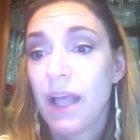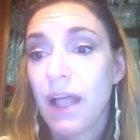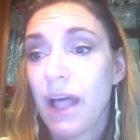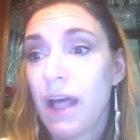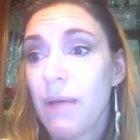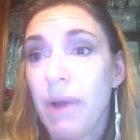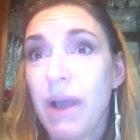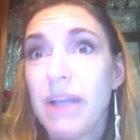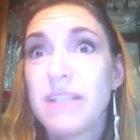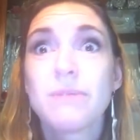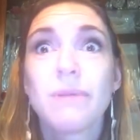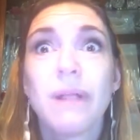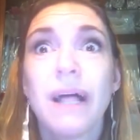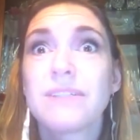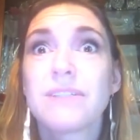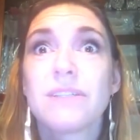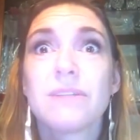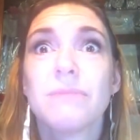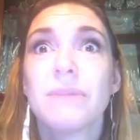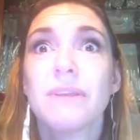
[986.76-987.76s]
mine's
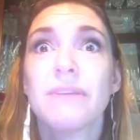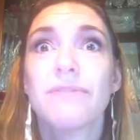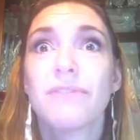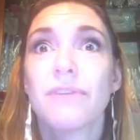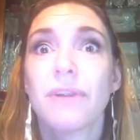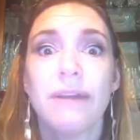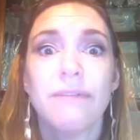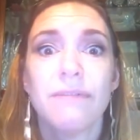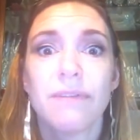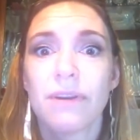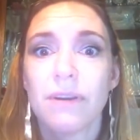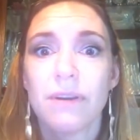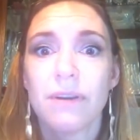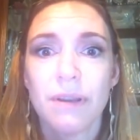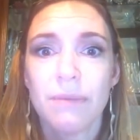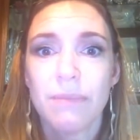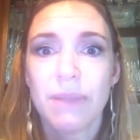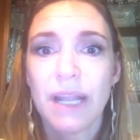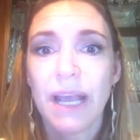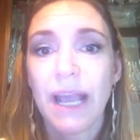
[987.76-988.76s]
lasted me forever.
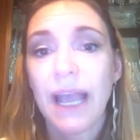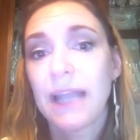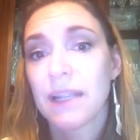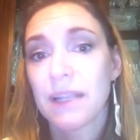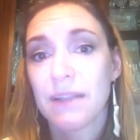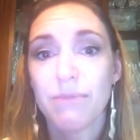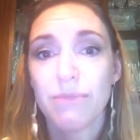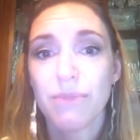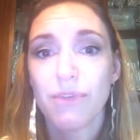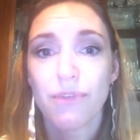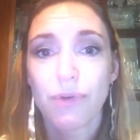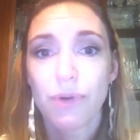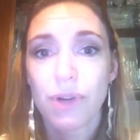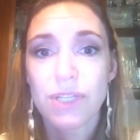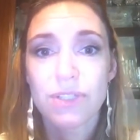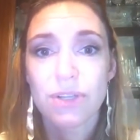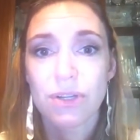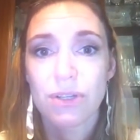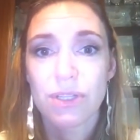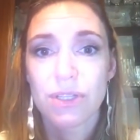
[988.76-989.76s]
I mean, I had it even before I
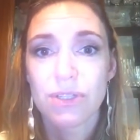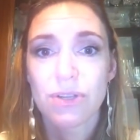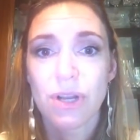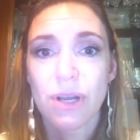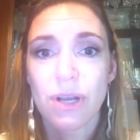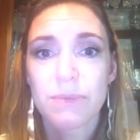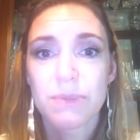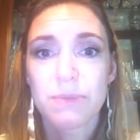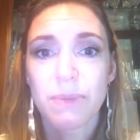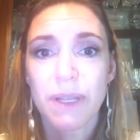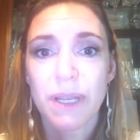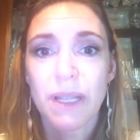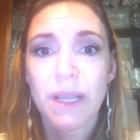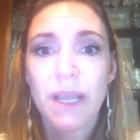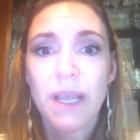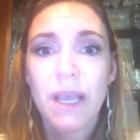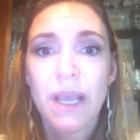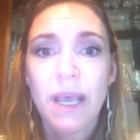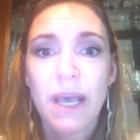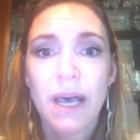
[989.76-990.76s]
started the drops, but
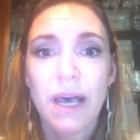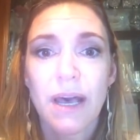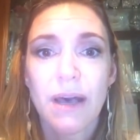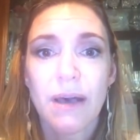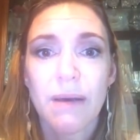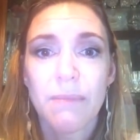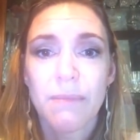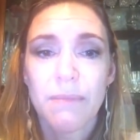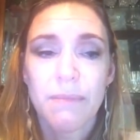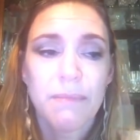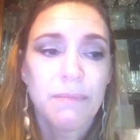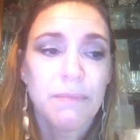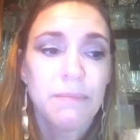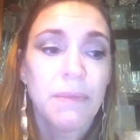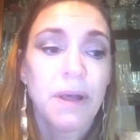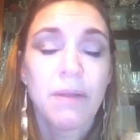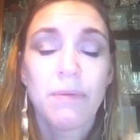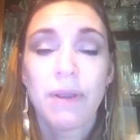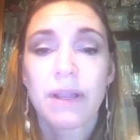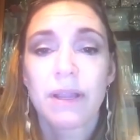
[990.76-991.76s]

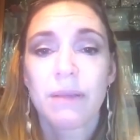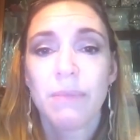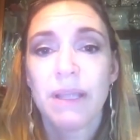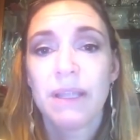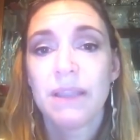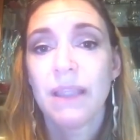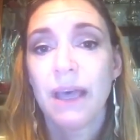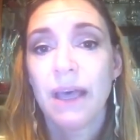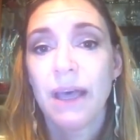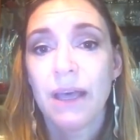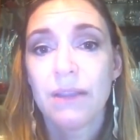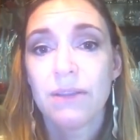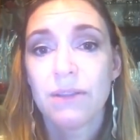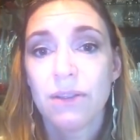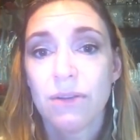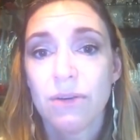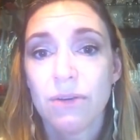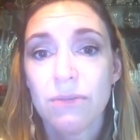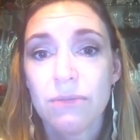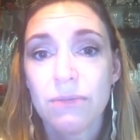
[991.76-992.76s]
I recommend that.
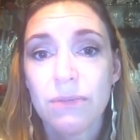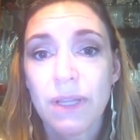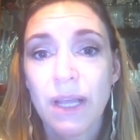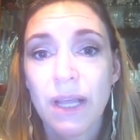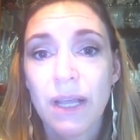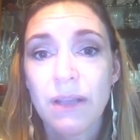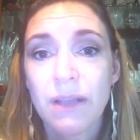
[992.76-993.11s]
I